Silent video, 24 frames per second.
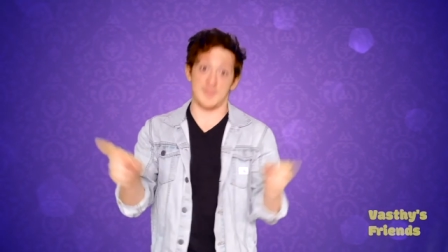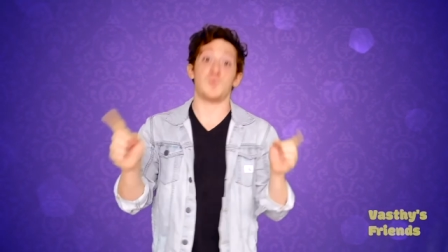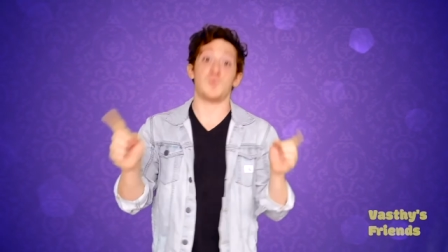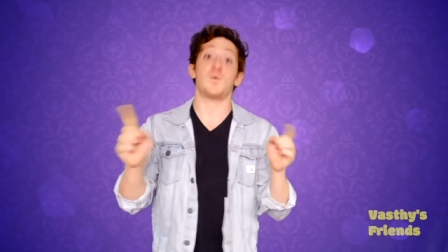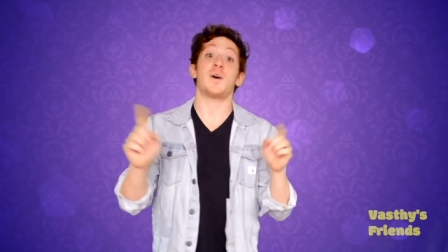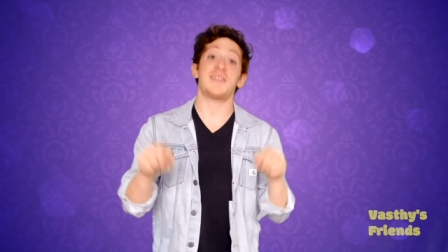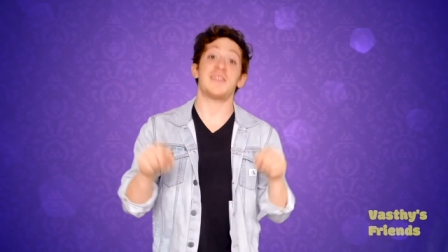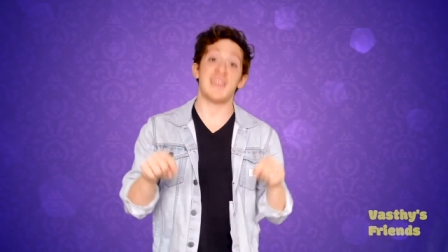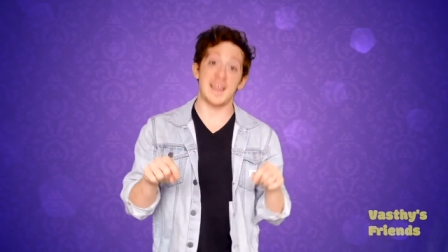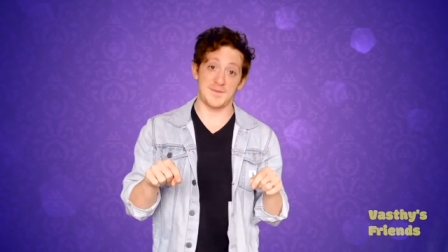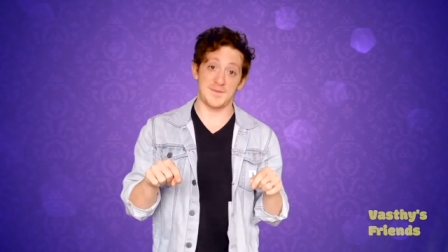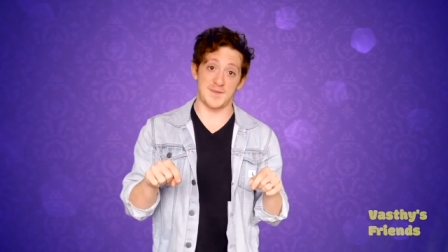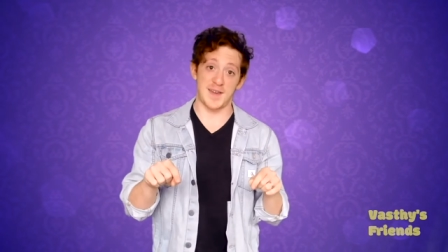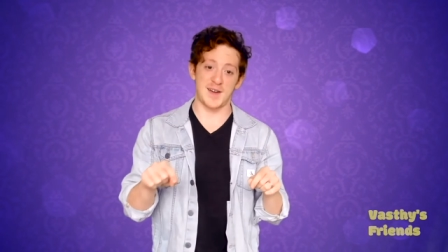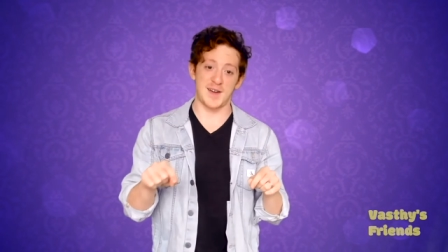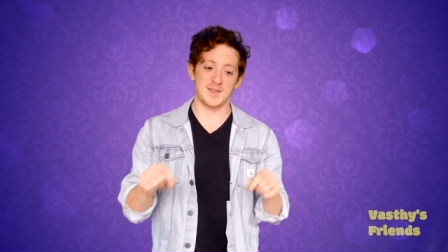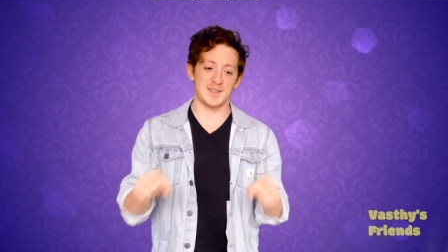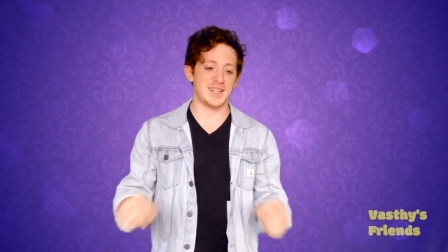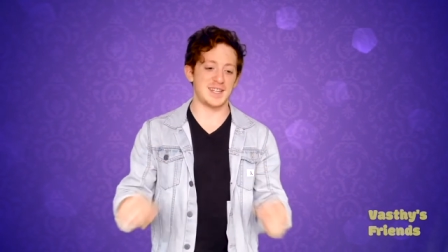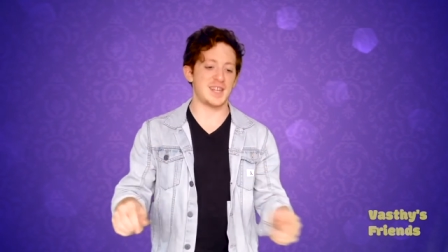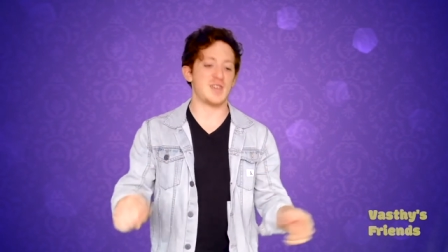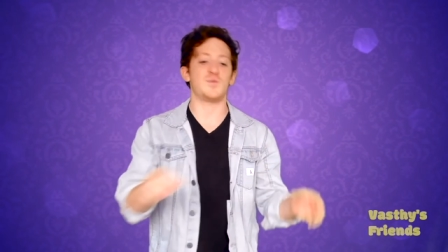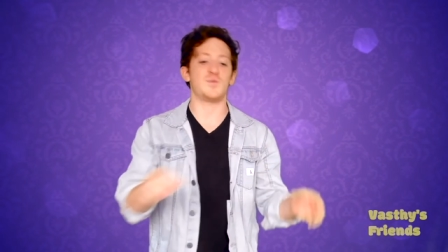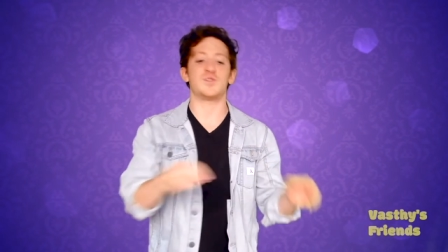but when they
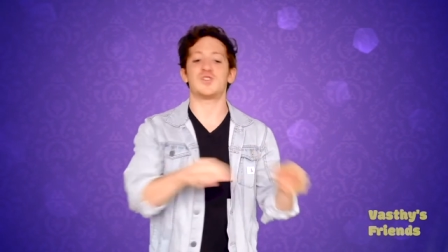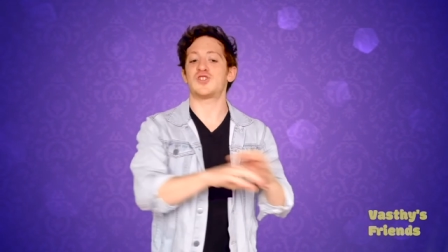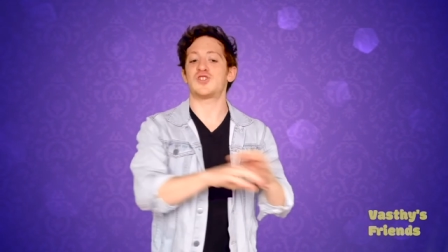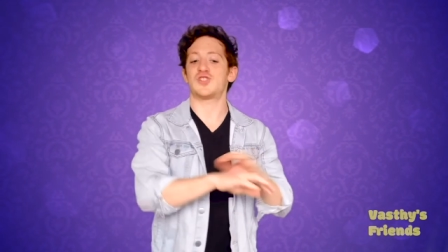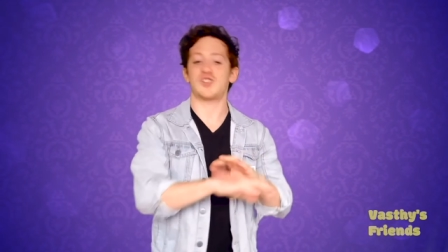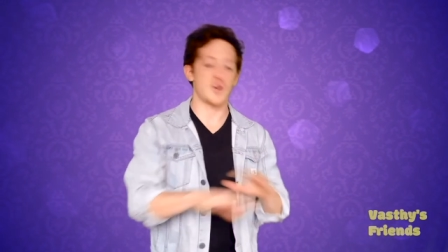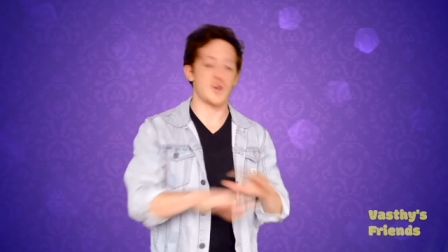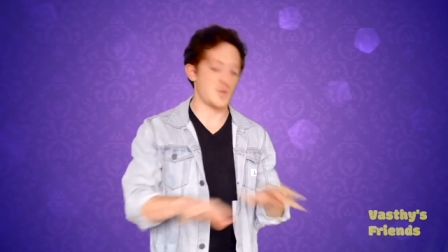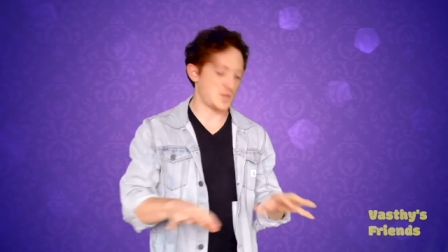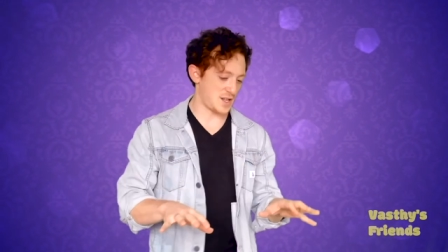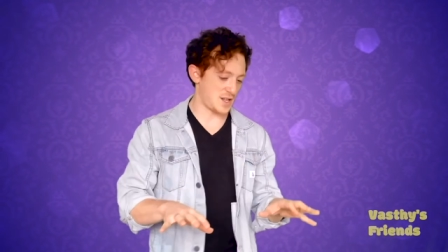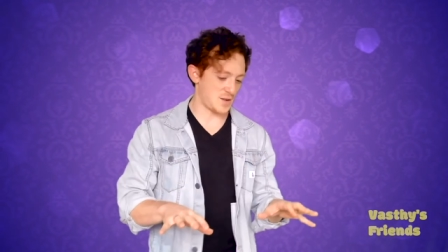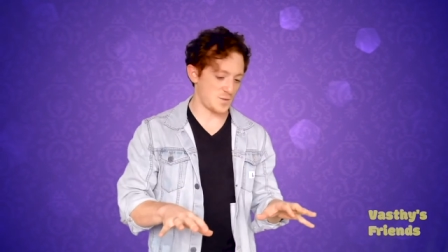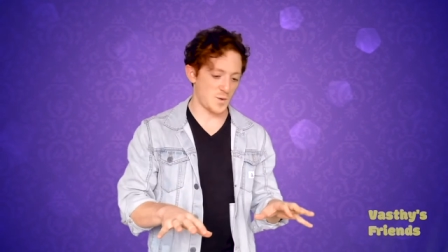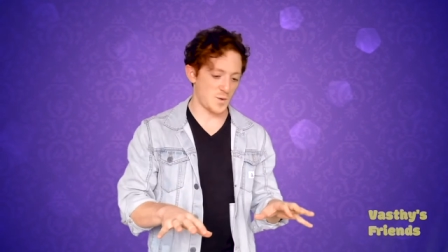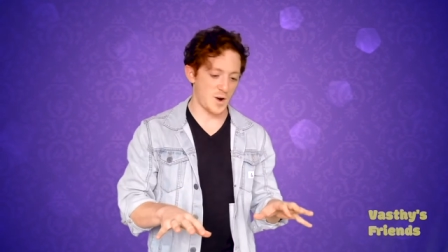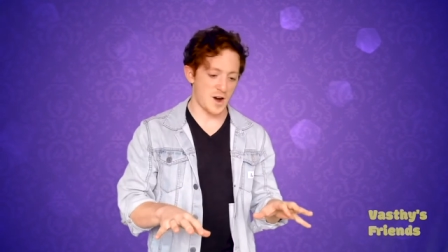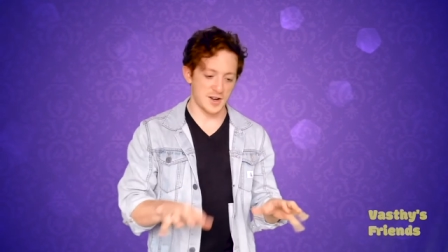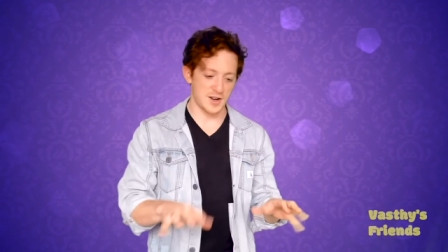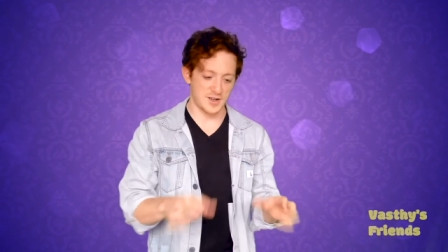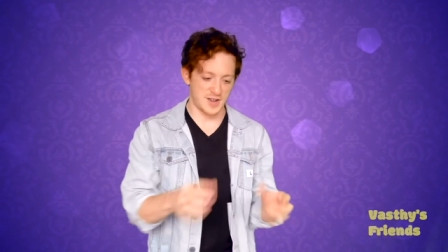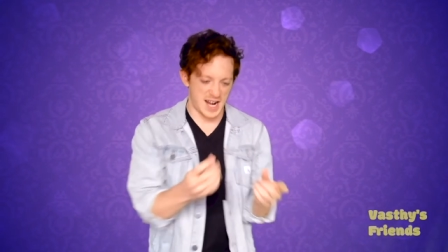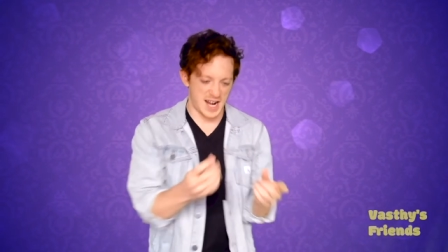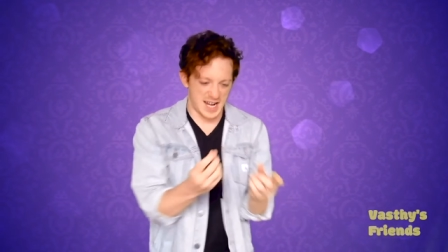found it, it was soaked in
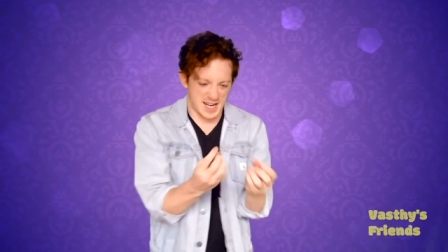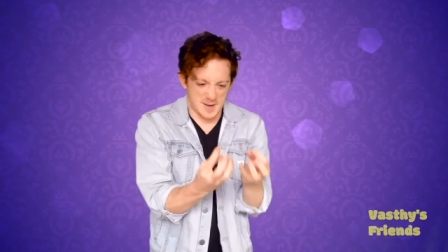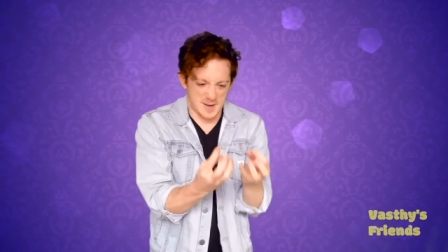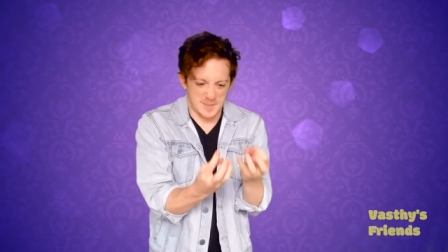water and